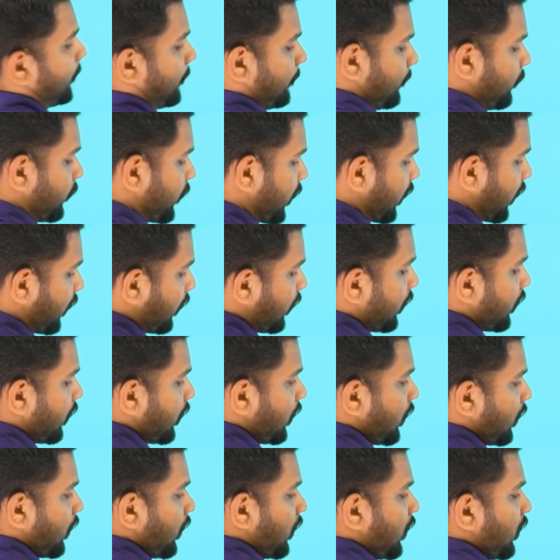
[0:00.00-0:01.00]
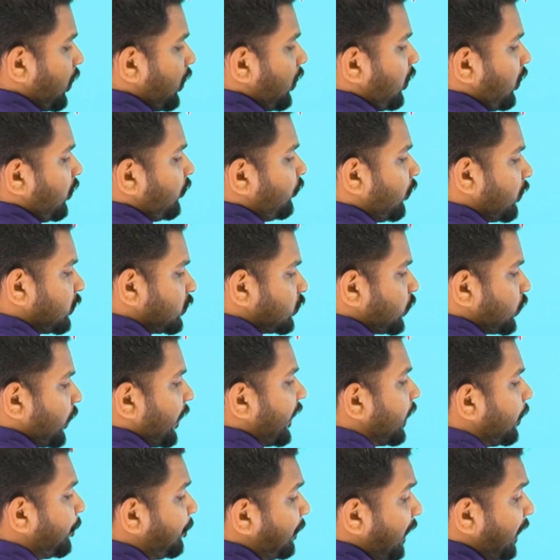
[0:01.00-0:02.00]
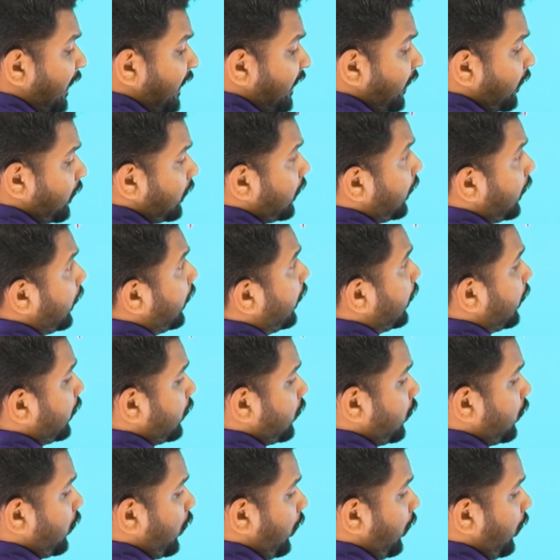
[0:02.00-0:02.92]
Okay, for square planar